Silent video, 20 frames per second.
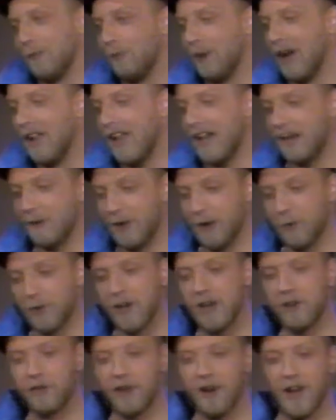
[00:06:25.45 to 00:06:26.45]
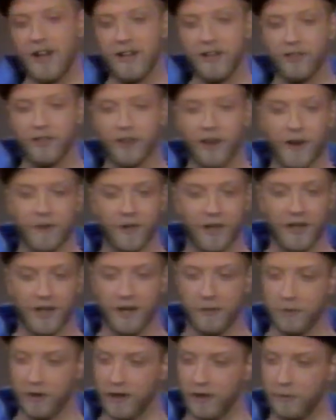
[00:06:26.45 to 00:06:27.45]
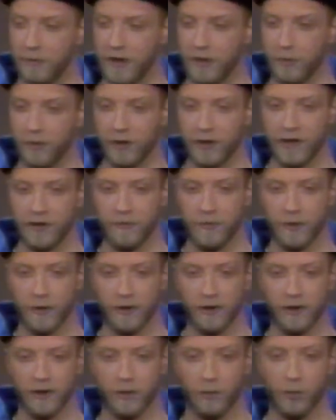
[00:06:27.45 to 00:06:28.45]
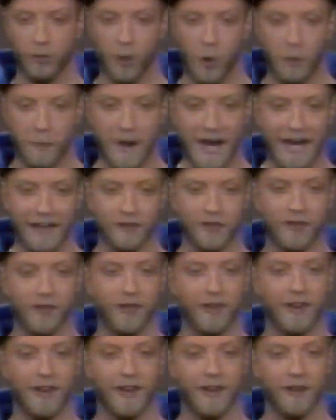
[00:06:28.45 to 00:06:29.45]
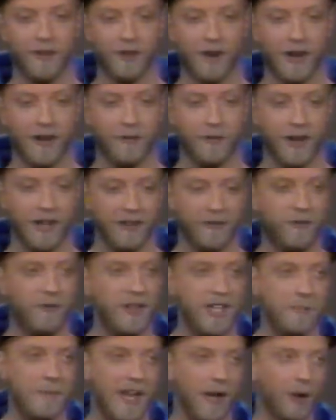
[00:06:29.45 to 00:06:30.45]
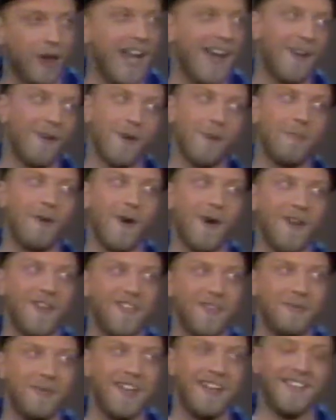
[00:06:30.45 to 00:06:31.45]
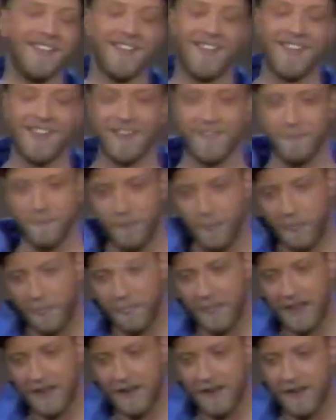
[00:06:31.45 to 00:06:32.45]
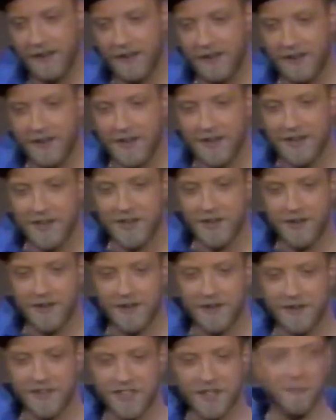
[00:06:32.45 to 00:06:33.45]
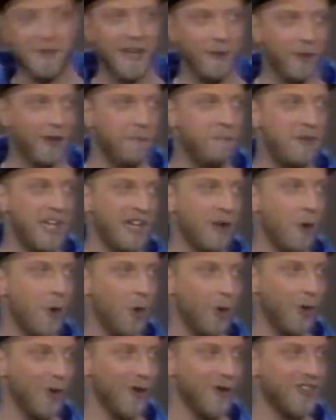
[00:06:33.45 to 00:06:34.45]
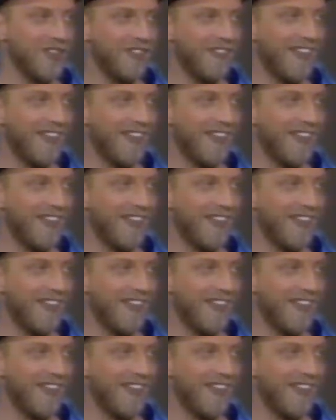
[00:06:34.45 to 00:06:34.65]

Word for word: Well, anyway, we're going to try to soften it up a little uh -huh. bit. We're looking for a little romance, uh, trying to find a female counterpart. Yeah, what, what, kind of an actress are you looking for? Somebody with big hooters.